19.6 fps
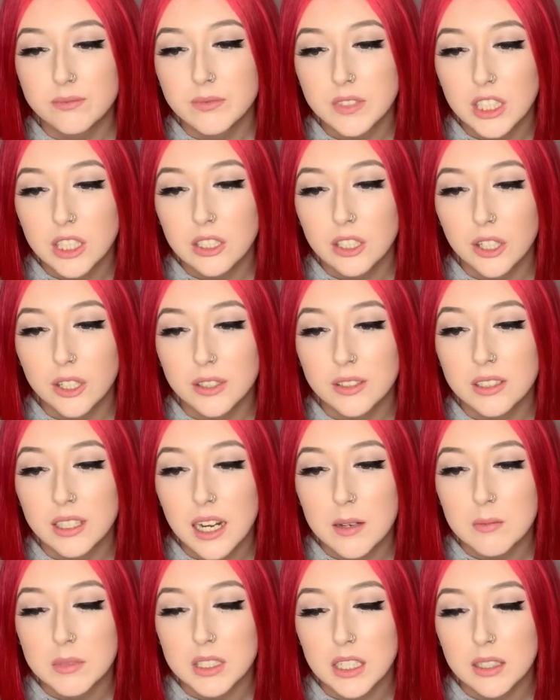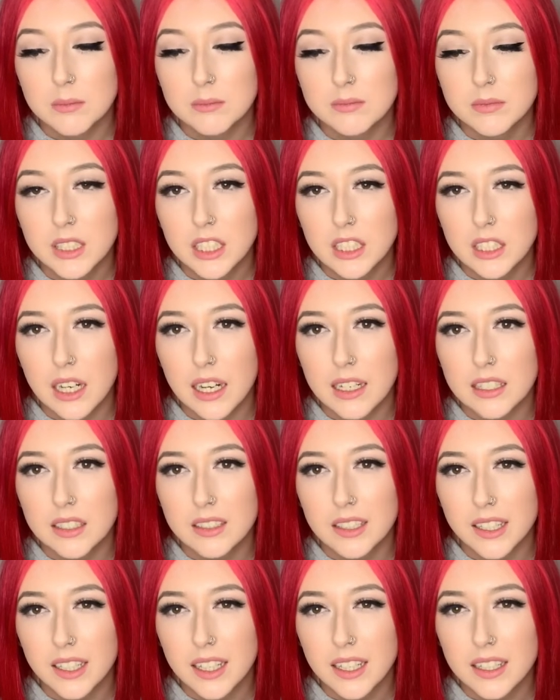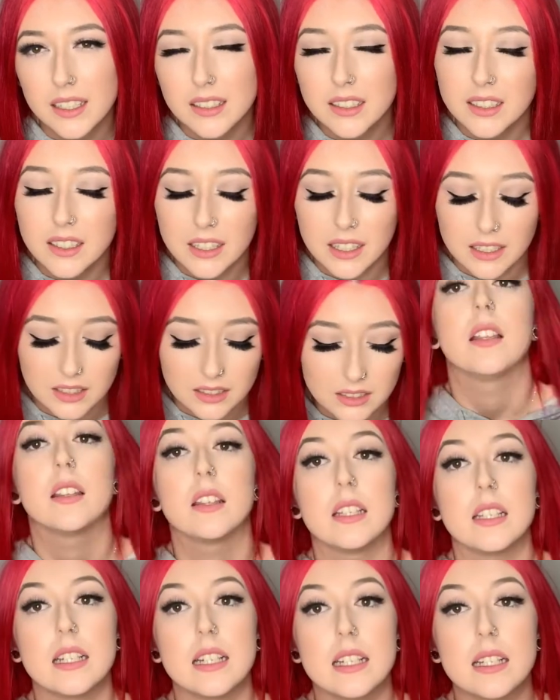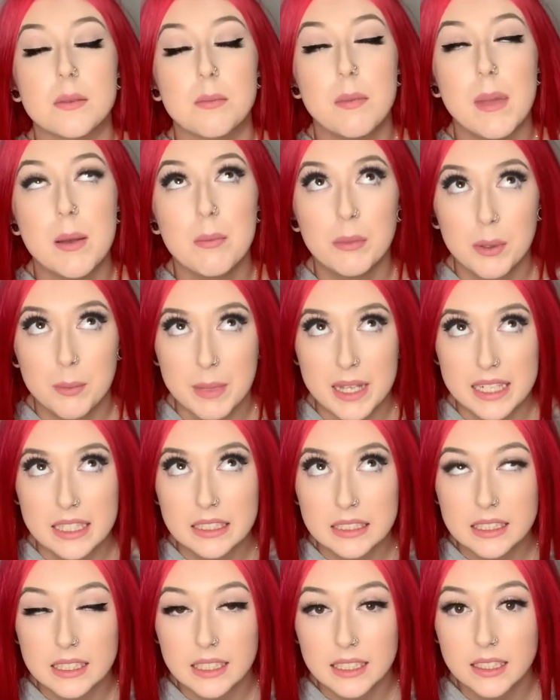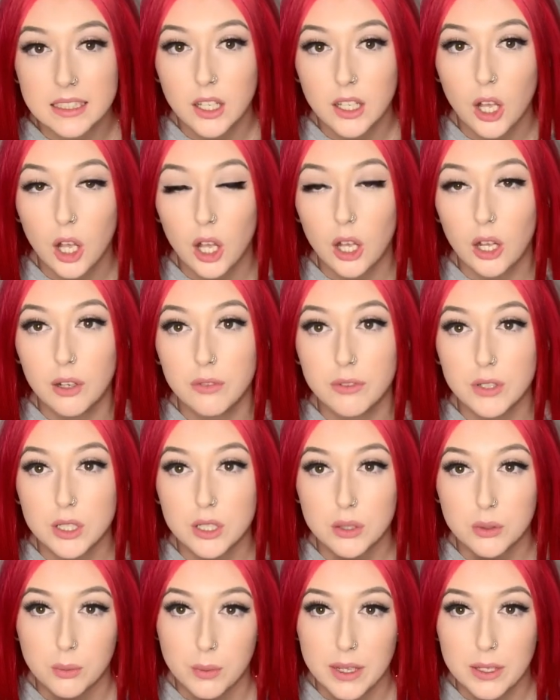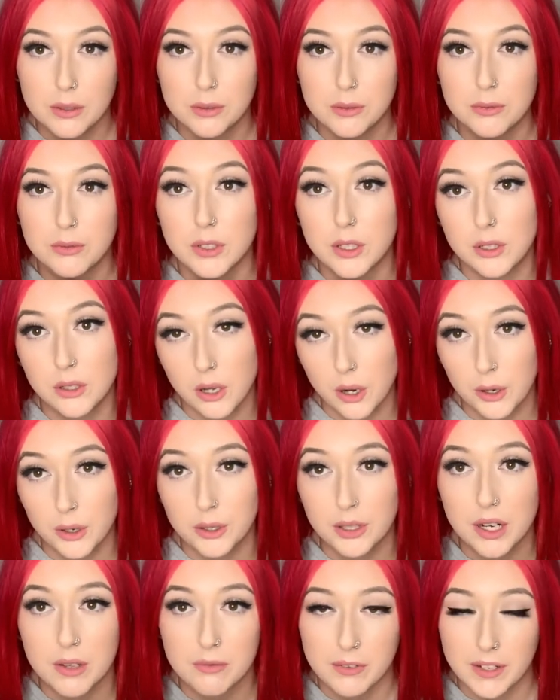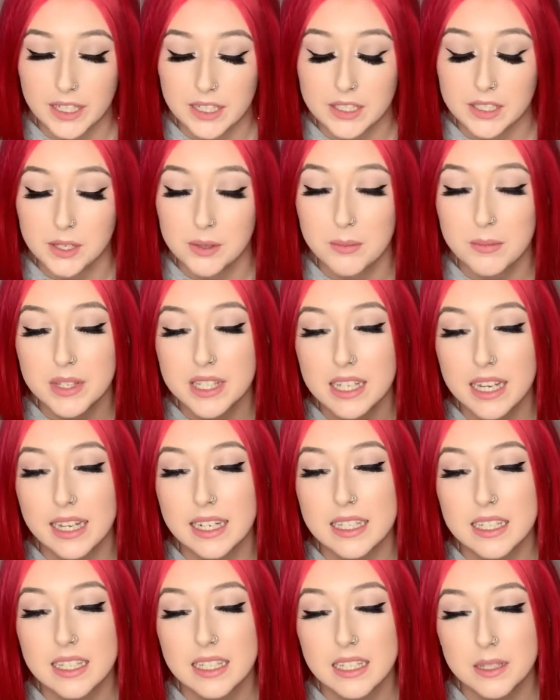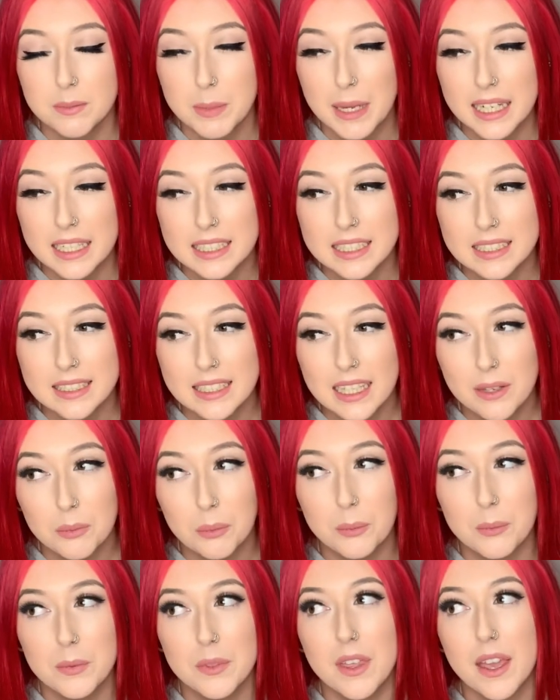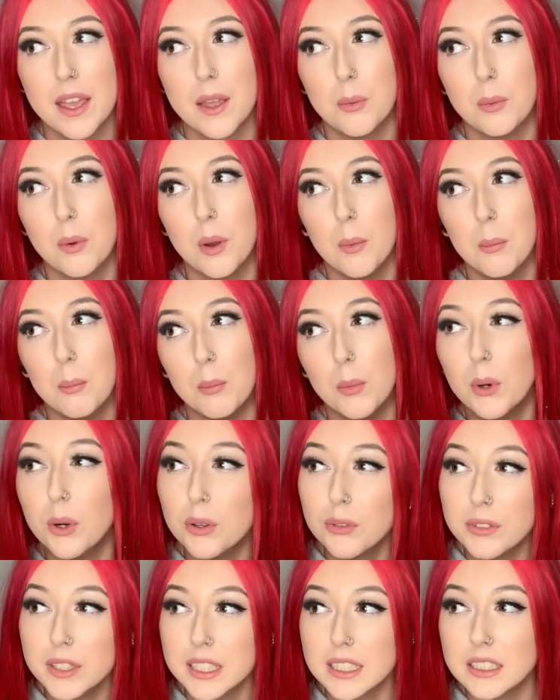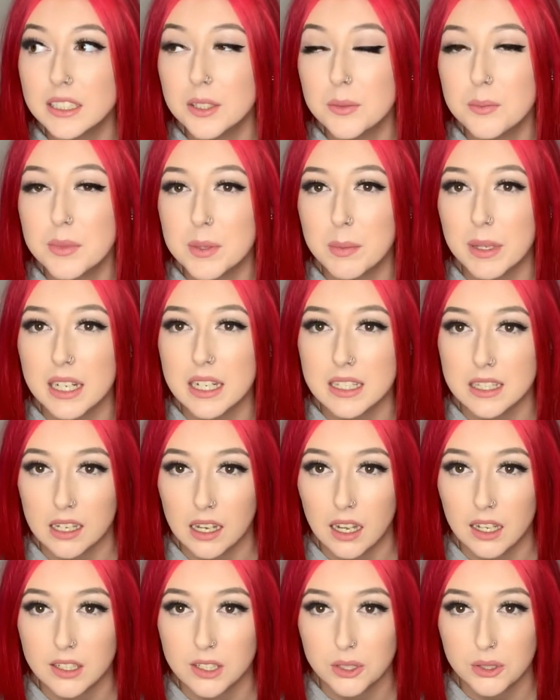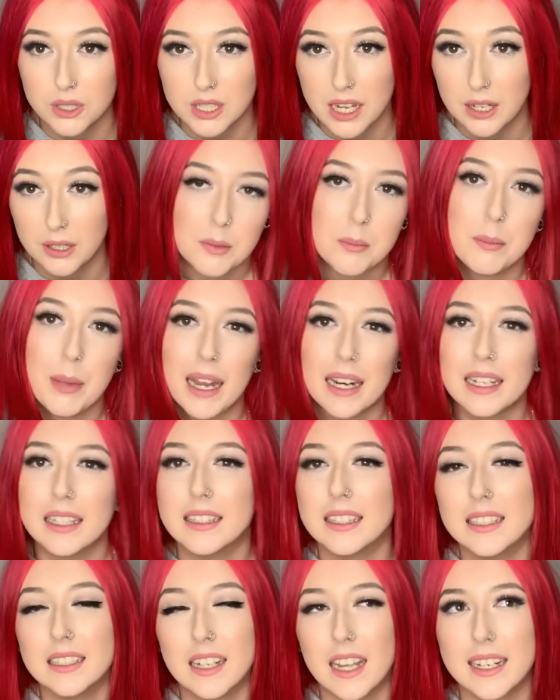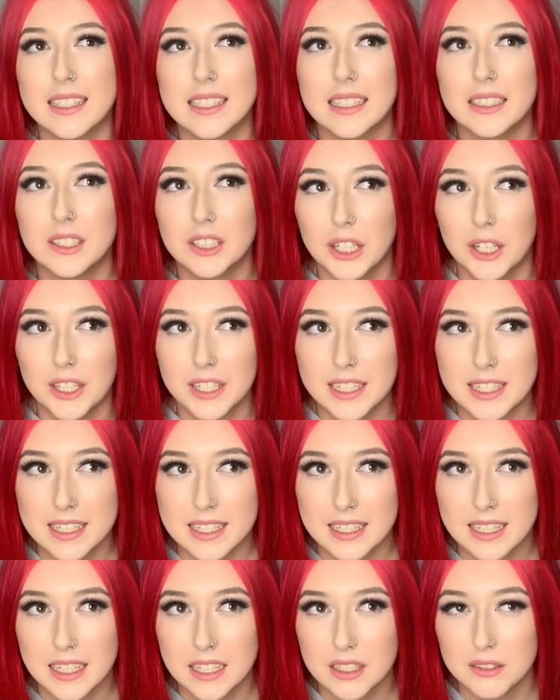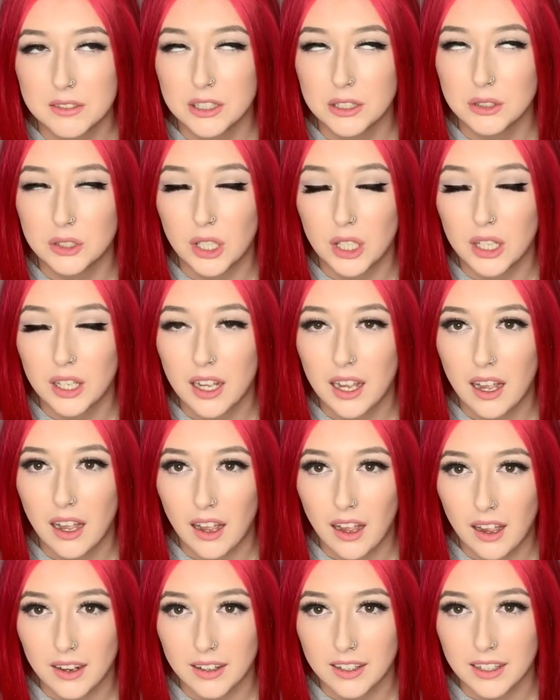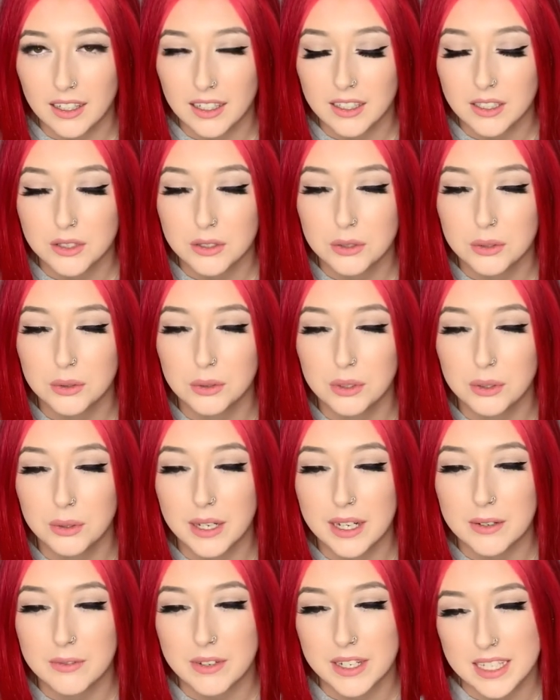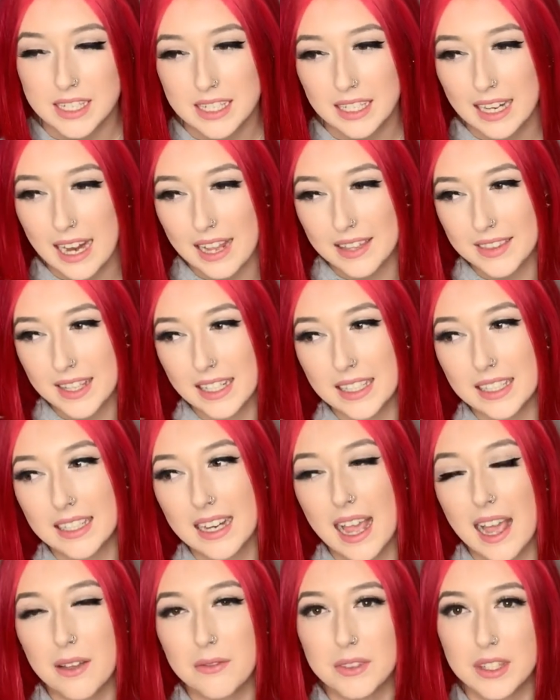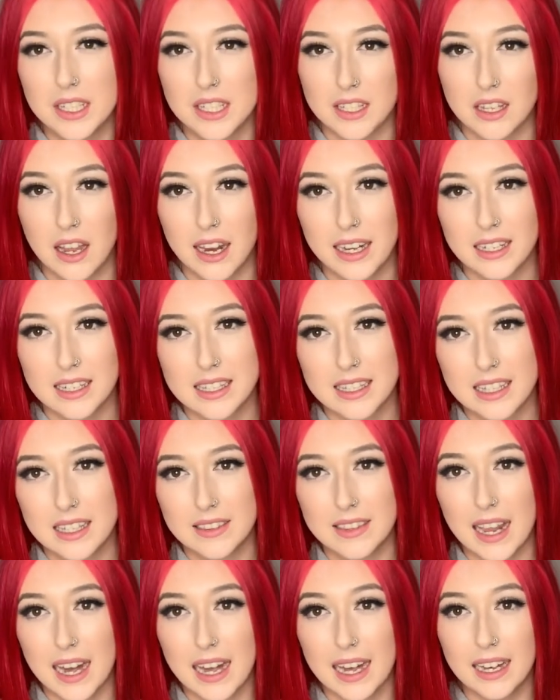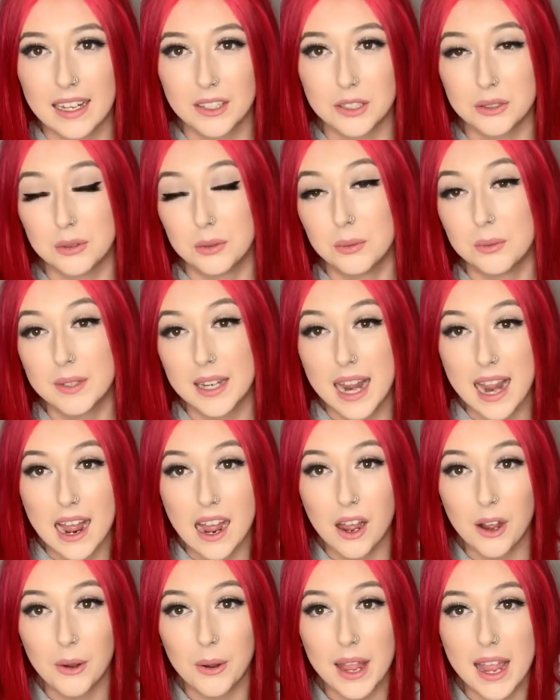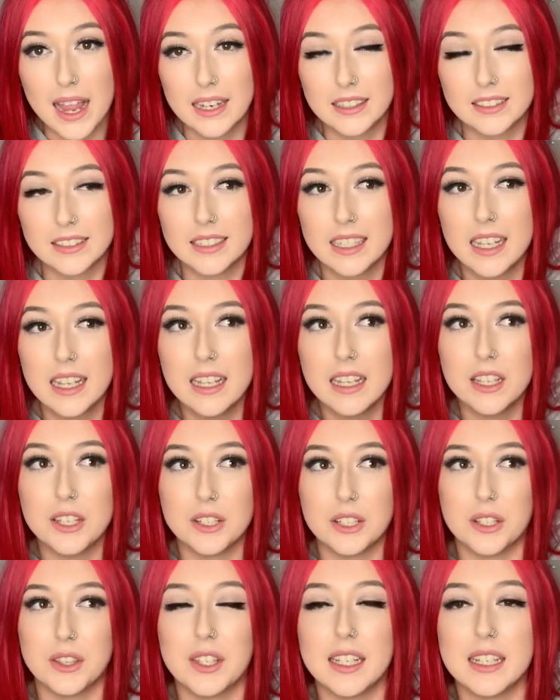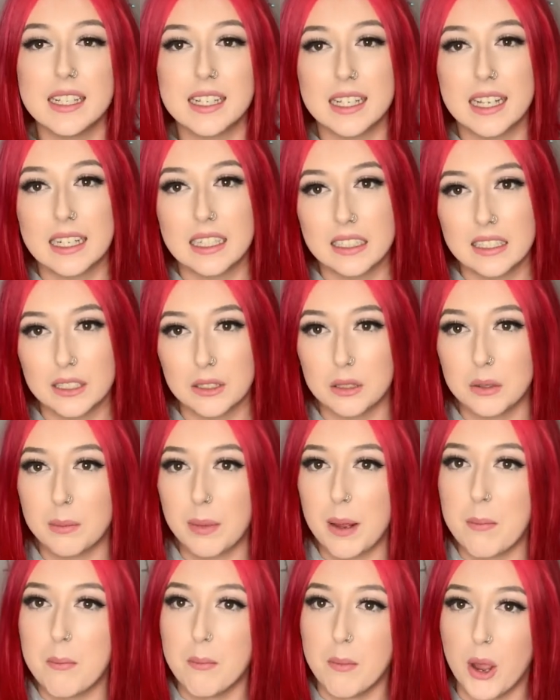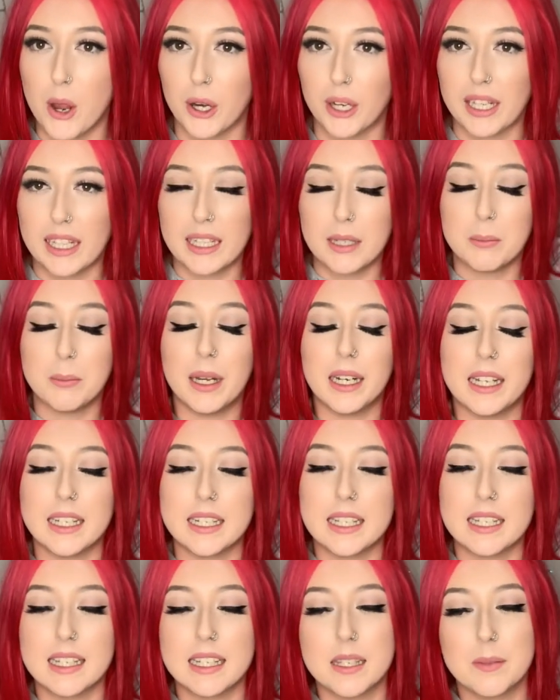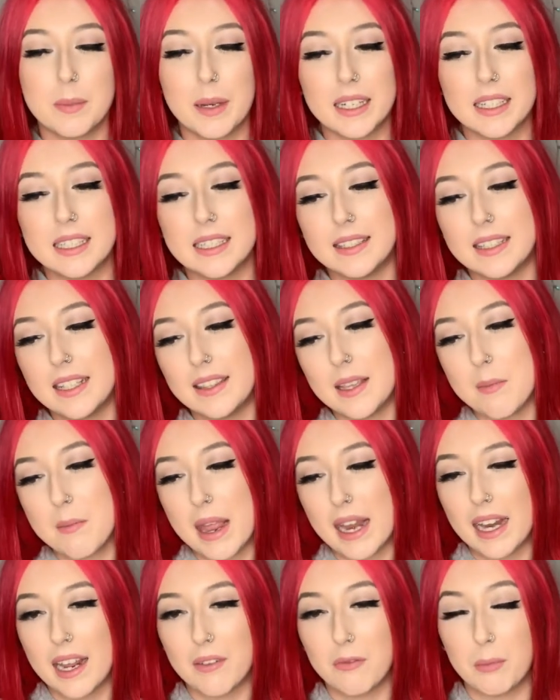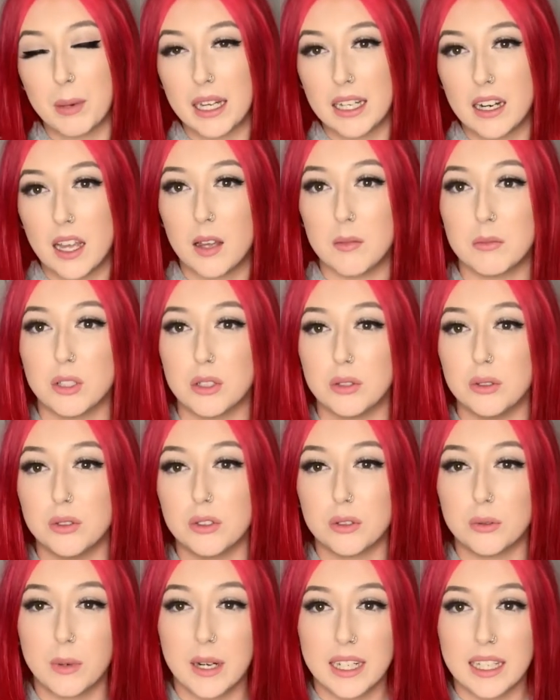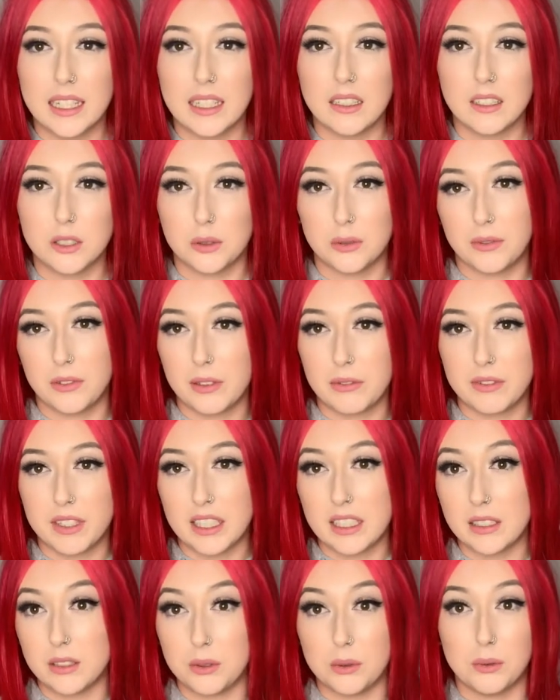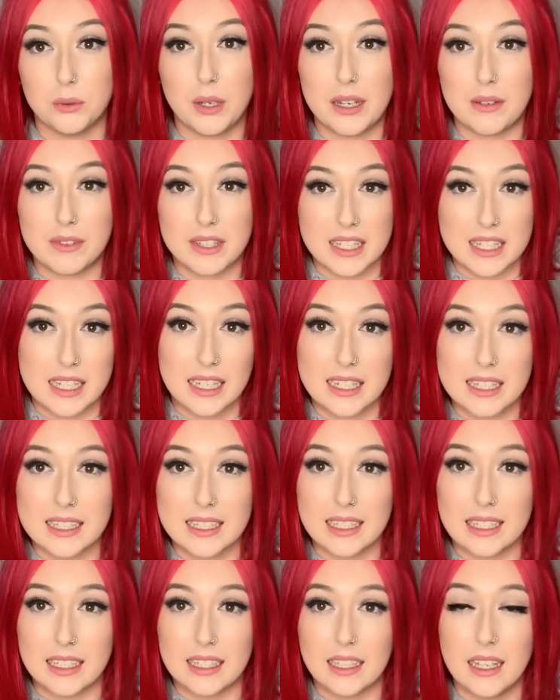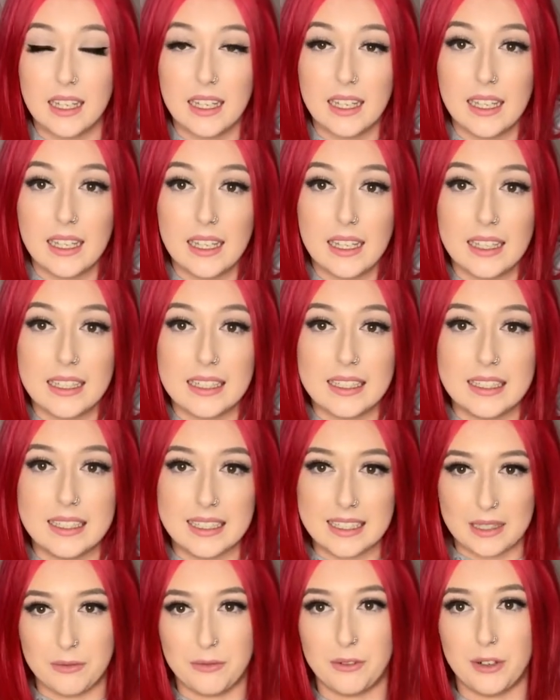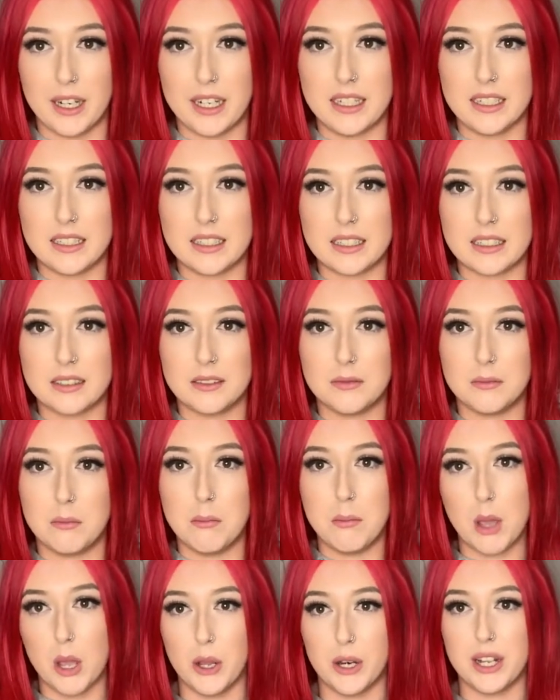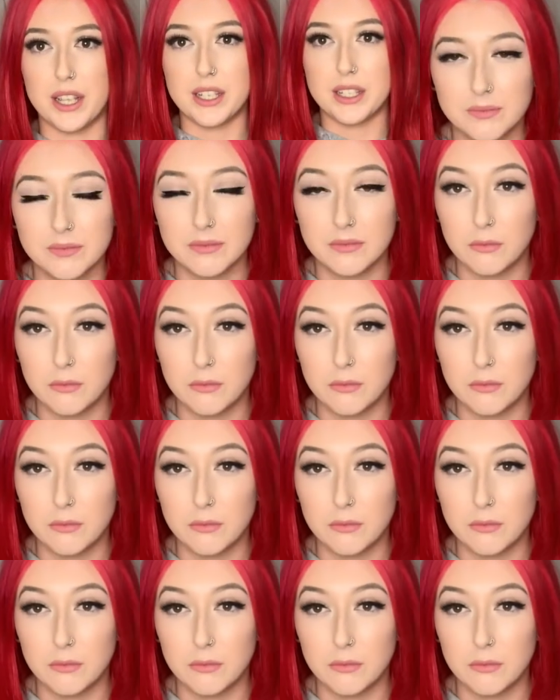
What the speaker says: You know, I'm dumb. You get it, okay? You get it. The dismemberment of 12 known victims. It's suspected that there were more victims, but it's hard to tell. Back in the 1930s, things were a lot harder to investigate. They didn't have the science that they do now, and so things got a little bit murky, but it's suspected that there may have been up to 20 to 50 to even 60 different murders.